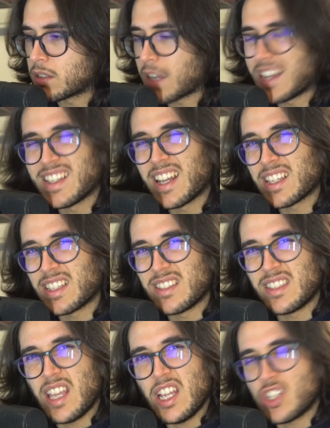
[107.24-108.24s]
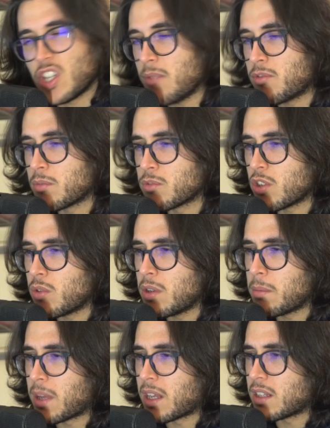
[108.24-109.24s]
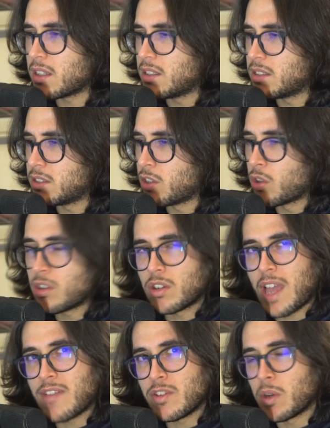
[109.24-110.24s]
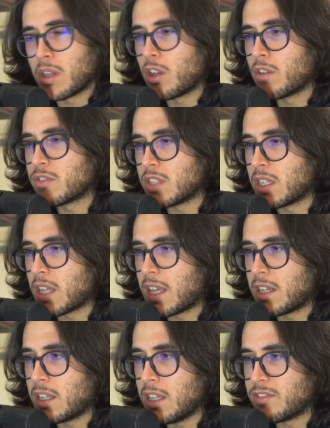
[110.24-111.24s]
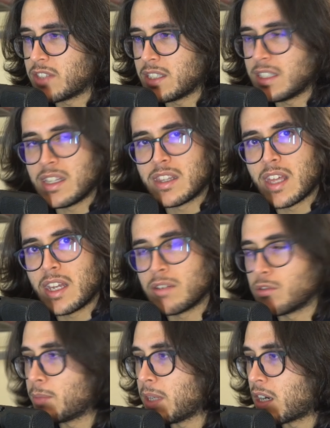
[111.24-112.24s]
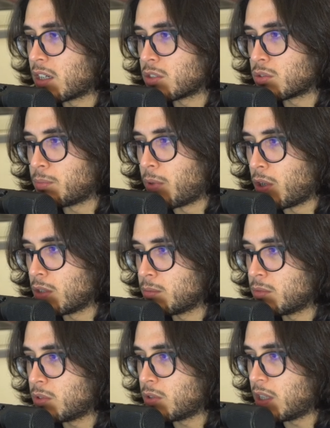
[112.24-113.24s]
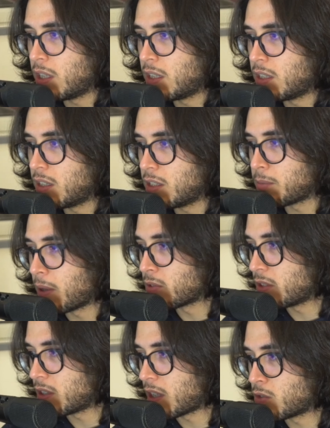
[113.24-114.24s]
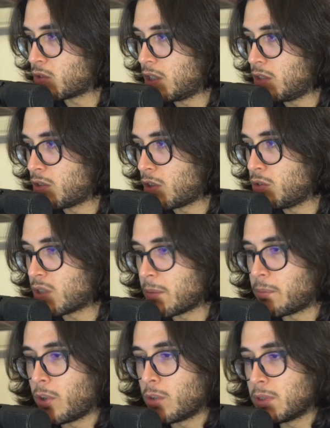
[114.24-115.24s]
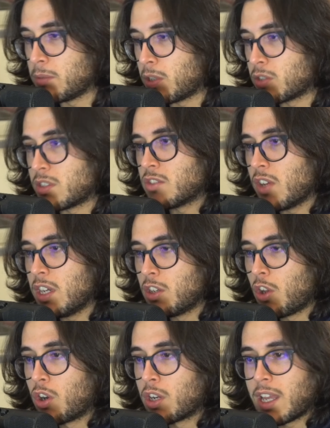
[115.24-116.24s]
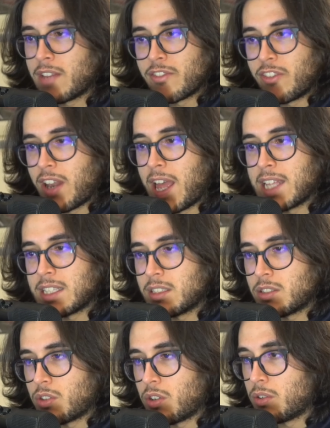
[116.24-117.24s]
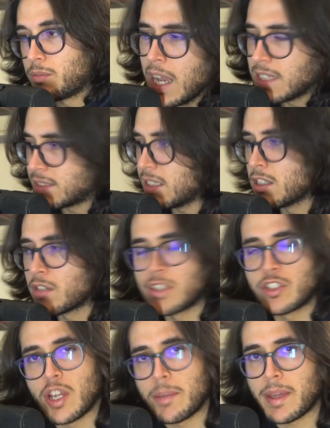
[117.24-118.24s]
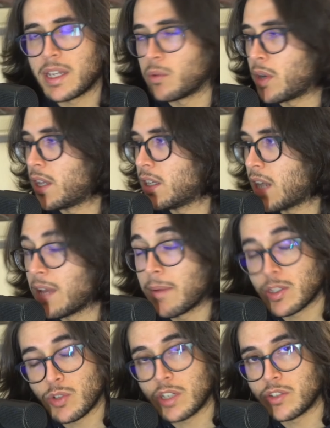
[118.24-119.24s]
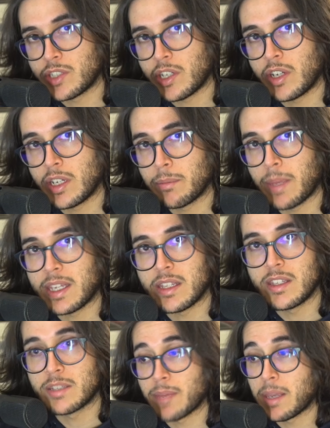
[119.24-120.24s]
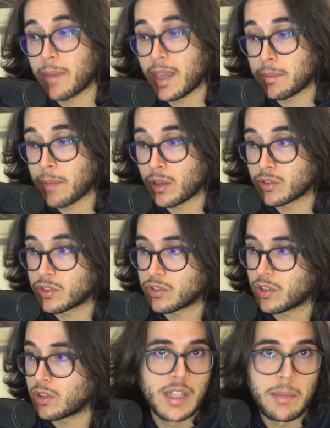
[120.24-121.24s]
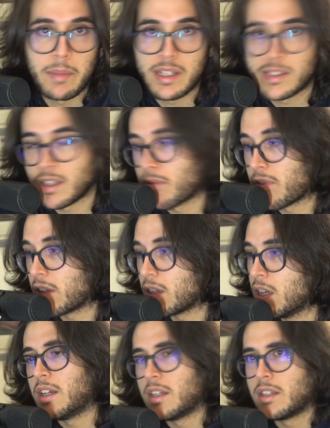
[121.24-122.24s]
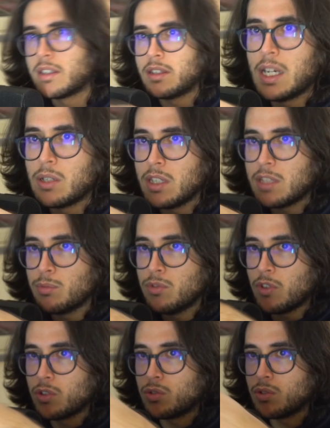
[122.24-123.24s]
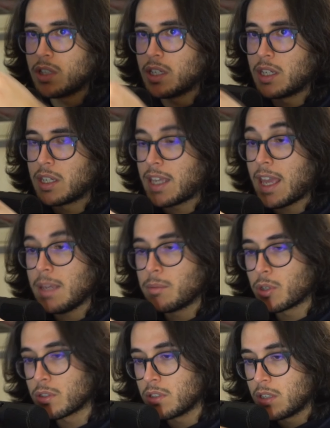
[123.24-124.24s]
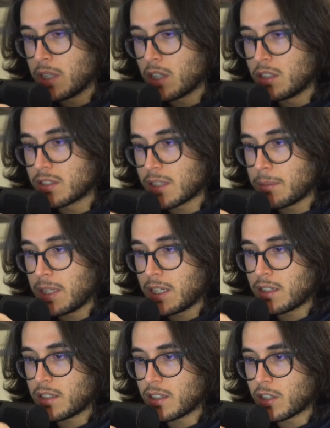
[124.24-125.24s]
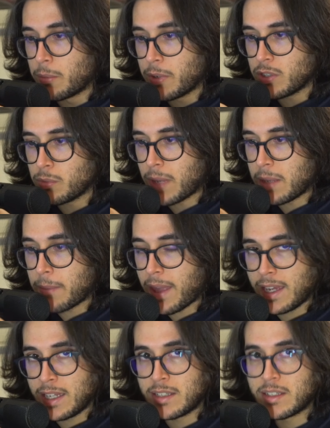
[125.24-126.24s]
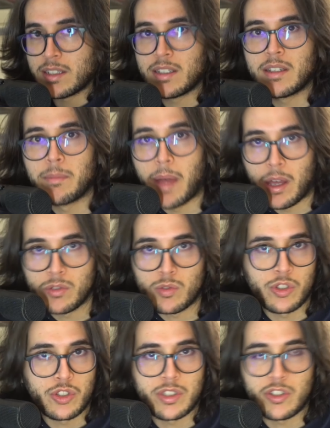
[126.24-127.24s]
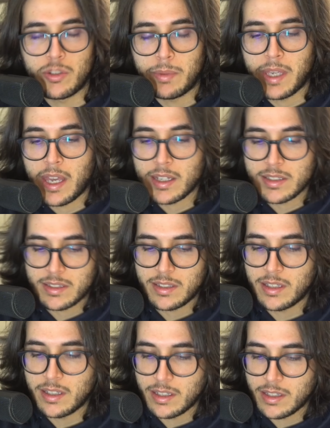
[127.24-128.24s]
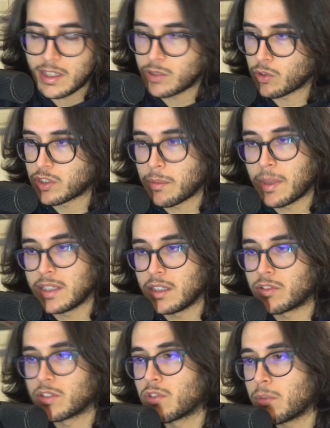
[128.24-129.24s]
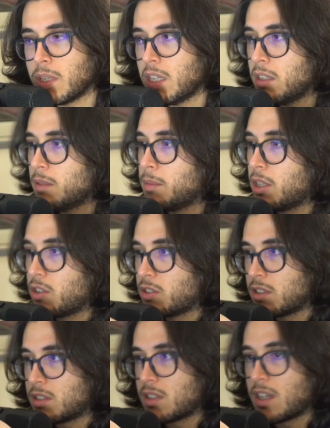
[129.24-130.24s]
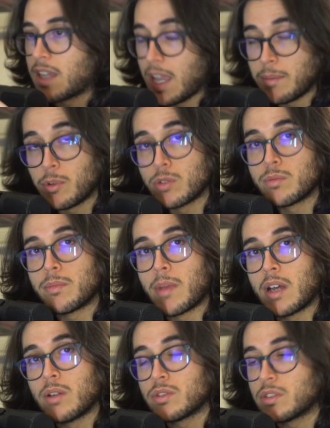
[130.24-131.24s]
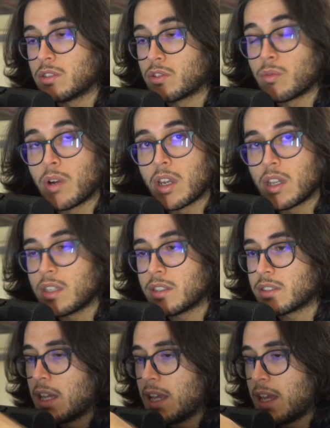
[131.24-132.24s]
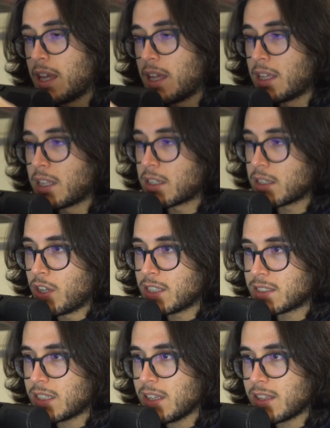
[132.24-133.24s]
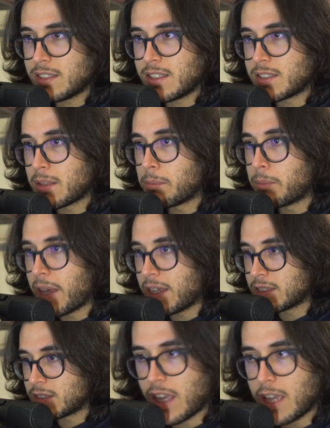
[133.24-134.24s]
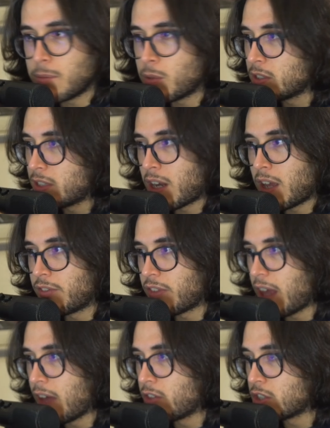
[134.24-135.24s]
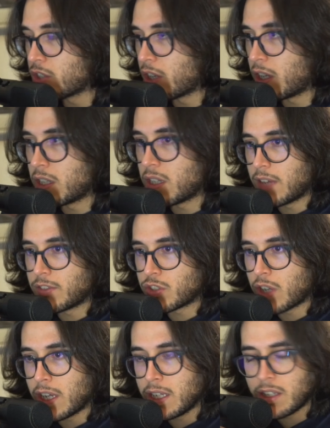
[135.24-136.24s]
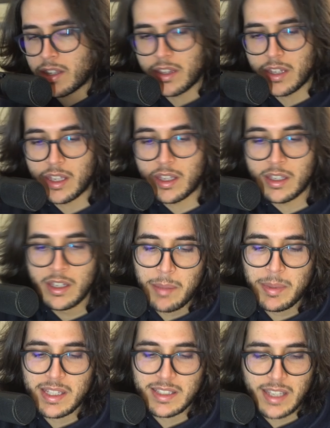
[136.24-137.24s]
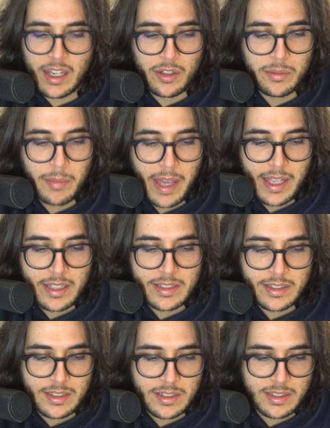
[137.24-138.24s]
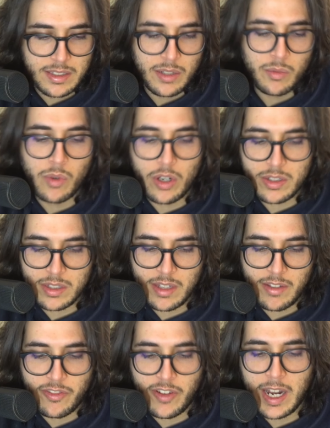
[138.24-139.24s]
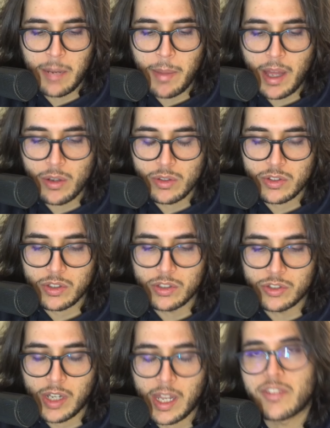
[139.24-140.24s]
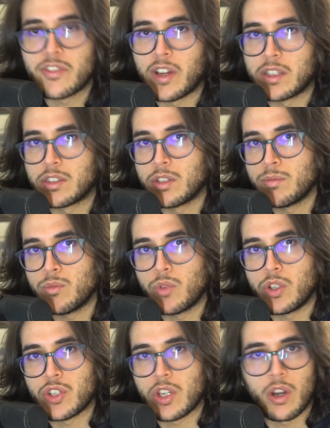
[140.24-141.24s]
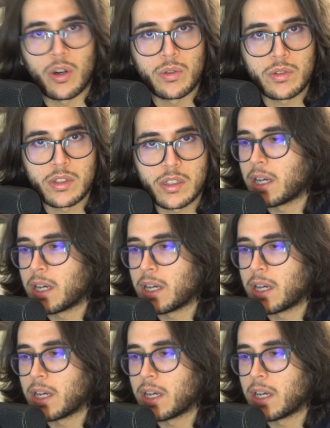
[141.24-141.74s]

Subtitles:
kind of like the ZA shape from Zoe, but not everyone loves it, and if they did that it would be harder to palm, and this mouse is actually, you know, you can palm it because it's very long and flat, so I still love the shape anyway. I'm actually considering making my main mouse, so that means something. Now let's move on to the cable, because I mean, compared to my main mouse, which is the GPX, this was the main difference for me, because it's a cable mouse, it's not wireless, and honestly this is the best cable that I've ever tried. I've tried maybe the second best was the Final Mouse Ultralight Phantom, which I own,